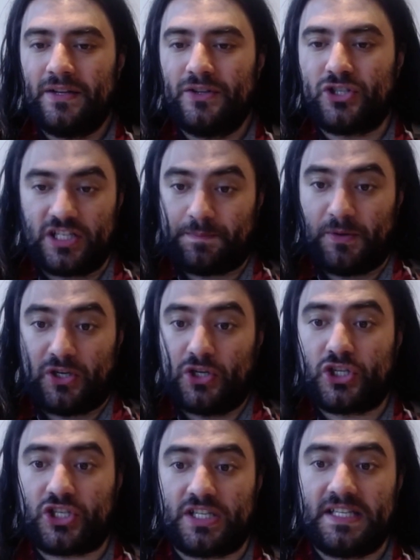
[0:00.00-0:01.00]
just because
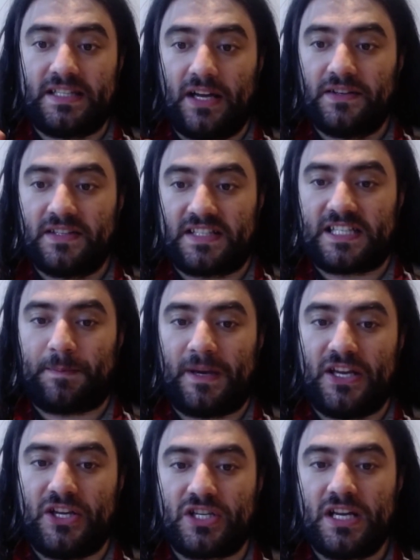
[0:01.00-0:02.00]
she's done a
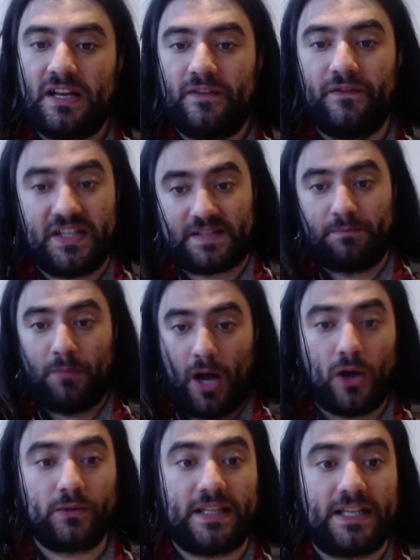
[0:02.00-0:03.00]
speech that's
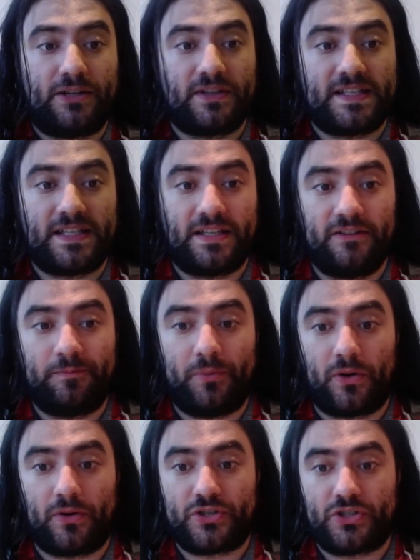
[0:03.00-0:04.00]
mildly critical of
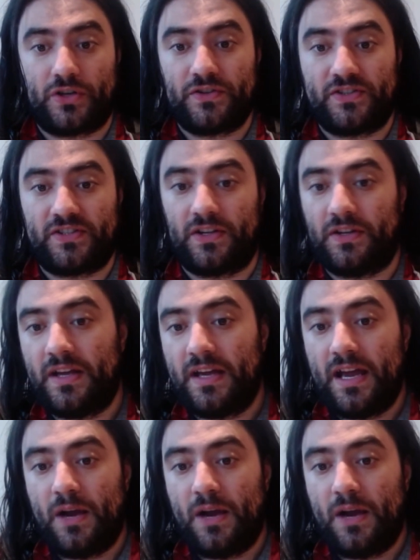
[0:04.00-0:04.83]
Boris Johnson,